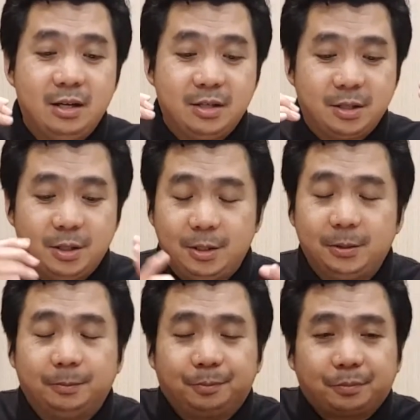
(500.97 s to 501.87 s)

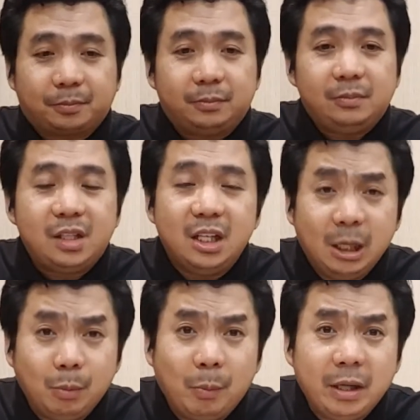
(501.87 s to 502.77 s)
So,
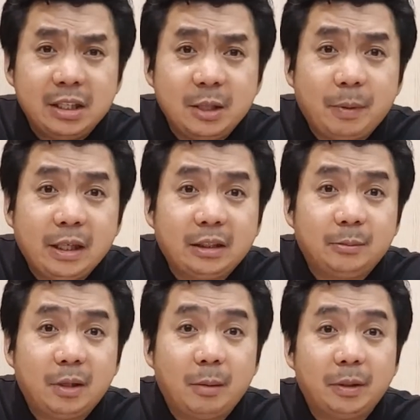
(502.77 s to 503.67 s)
yan po pag-isipan natin
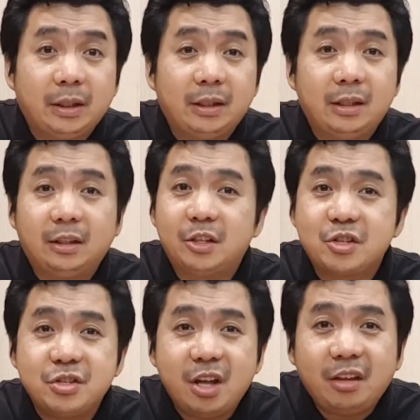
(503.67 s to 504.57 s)
mga kapatid, na there's
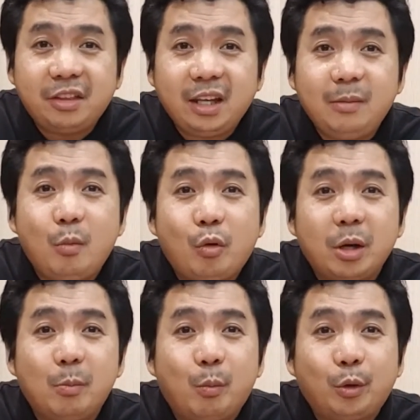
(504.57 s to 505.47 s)
nothing more
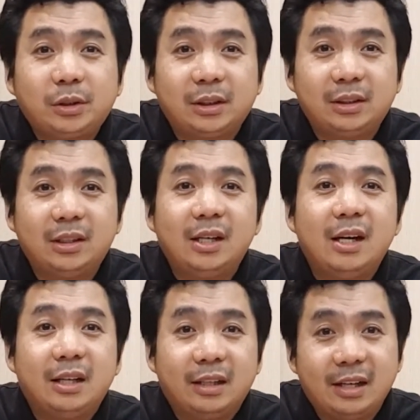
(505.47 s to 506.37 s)
important
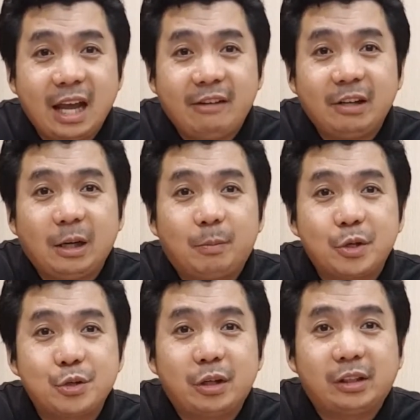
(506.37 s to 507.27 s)
than having a
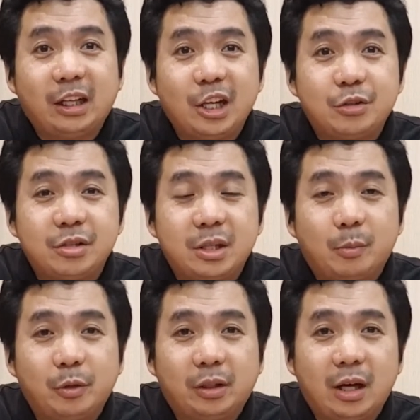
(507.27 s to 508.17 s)
personal relationship
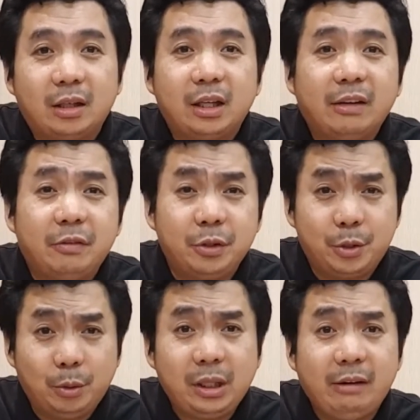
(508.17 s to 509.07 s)
with God. If you
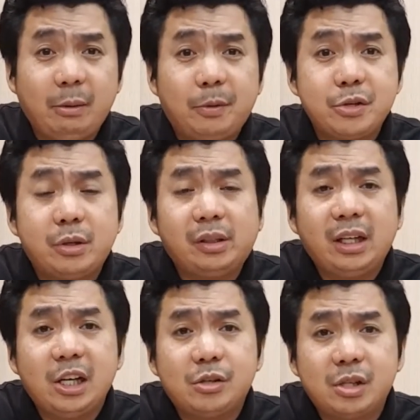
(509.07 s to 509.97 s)
don't have a personal
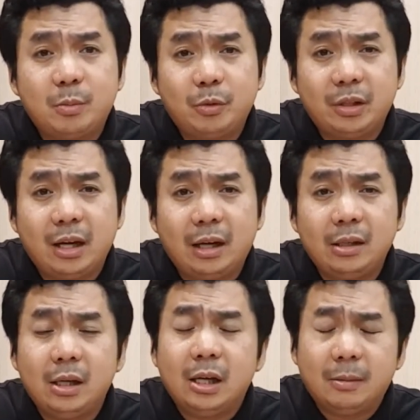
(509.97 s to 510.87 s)
relationship with God,
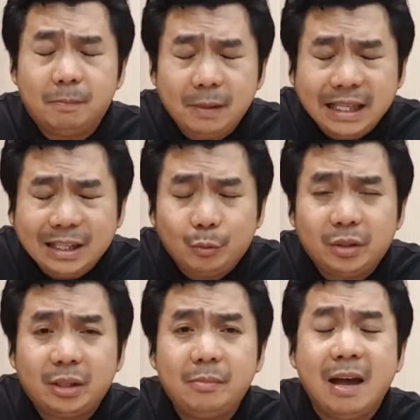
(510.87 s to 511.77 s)
plead with
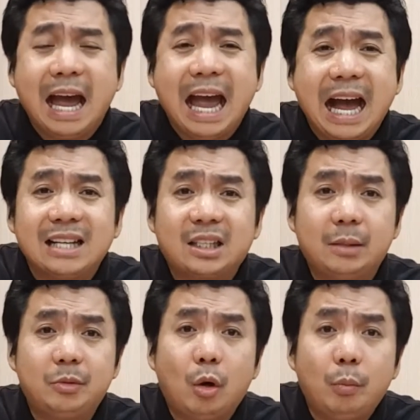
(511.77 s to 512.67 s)
Him, ask
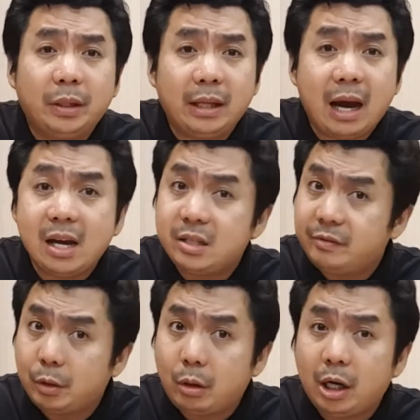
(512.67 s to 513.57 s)
Him to open the eyes of
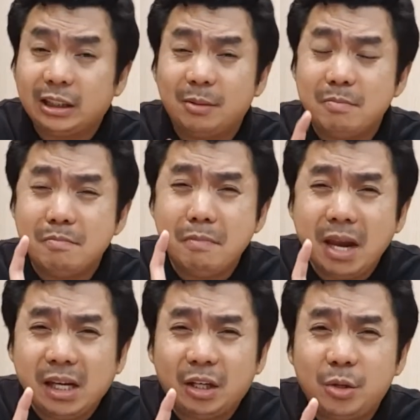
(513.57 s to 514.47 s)
your heart and
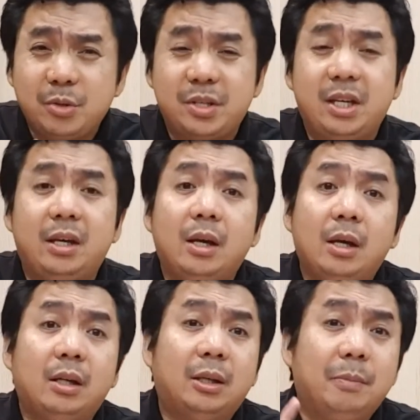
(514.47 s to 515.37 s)
make you see
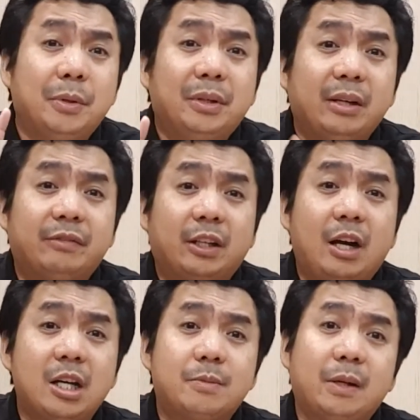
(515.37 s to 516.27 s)
the beauty of the
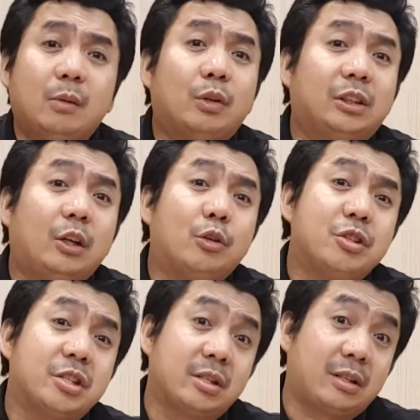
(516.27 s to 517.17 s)
gospel, what the Lord
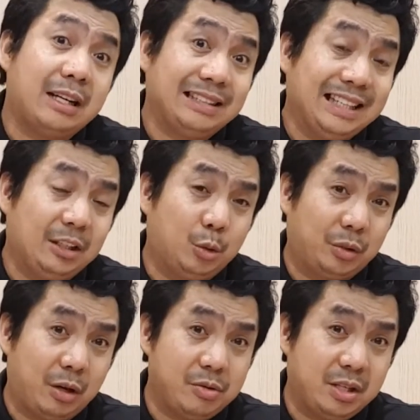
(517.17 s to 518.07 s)
Jesus Christ did two
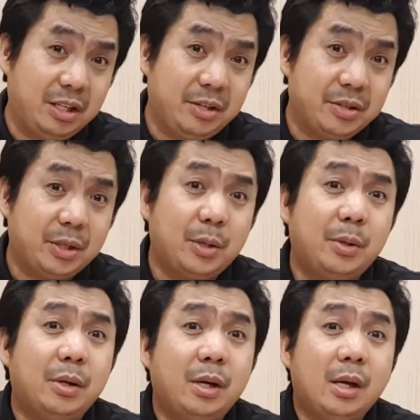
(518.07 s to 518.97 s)
thousand years ago,
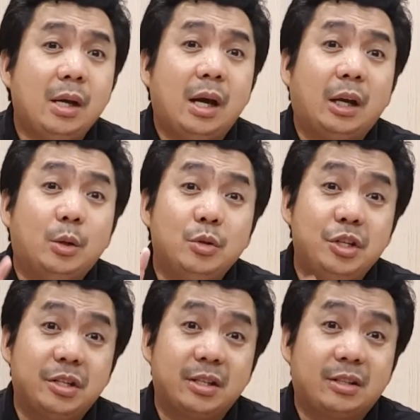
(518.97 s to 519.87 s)
and who
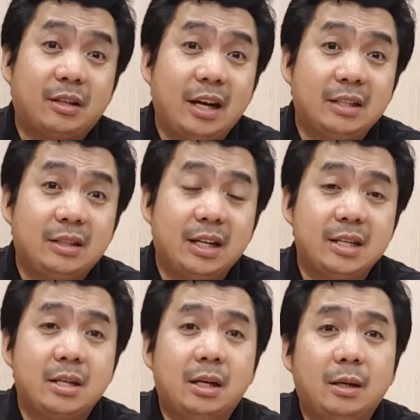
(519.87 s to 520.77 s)
Jesus Christ
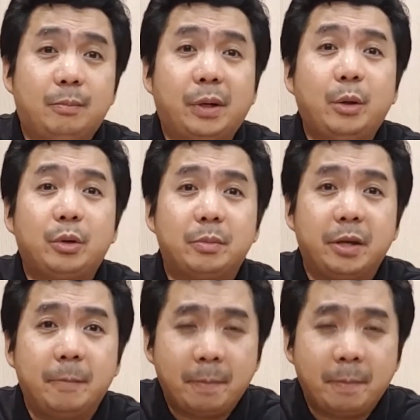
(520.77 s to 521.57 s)
is. Pray with me.